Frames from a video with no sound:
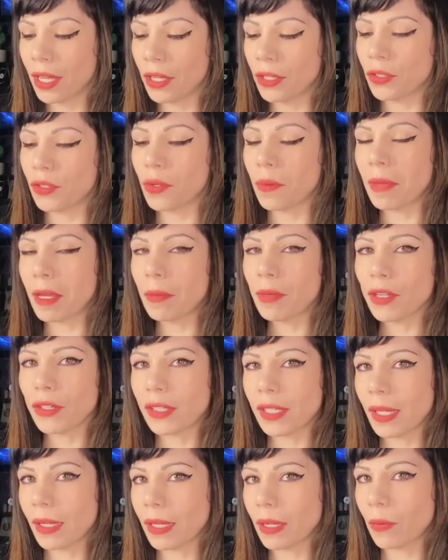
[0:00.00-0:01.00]
So maybe you're
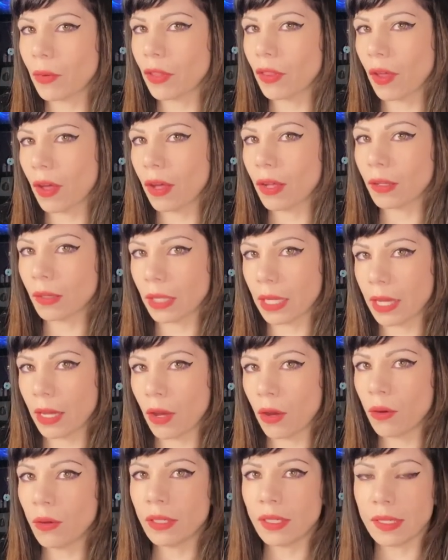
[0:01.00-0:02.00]
dealing with a
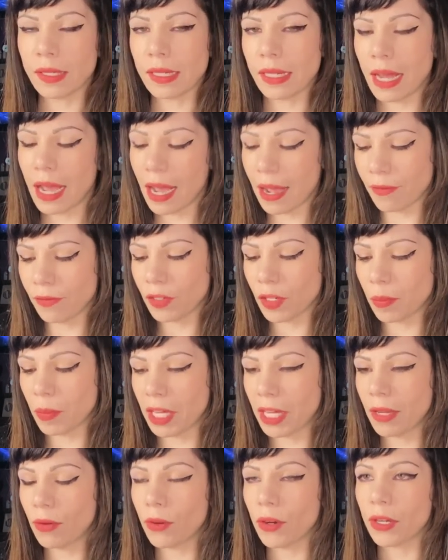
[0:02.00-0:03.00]
Leo, it doesn't have to
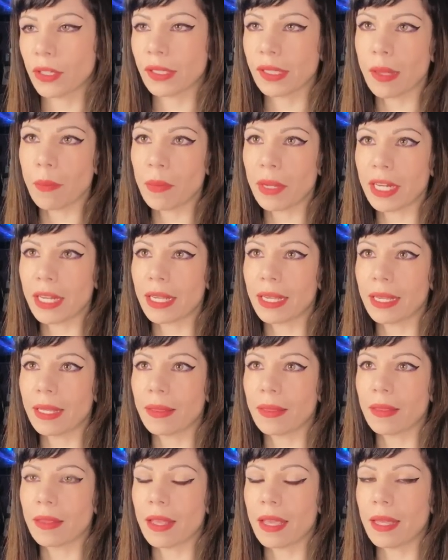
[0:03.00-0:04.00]
be, or somebody
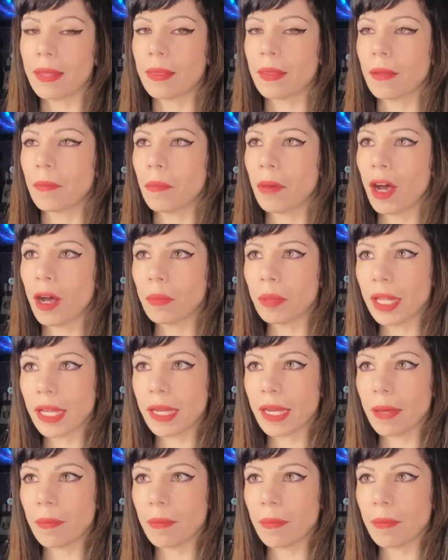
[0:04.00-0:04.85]
in in the public.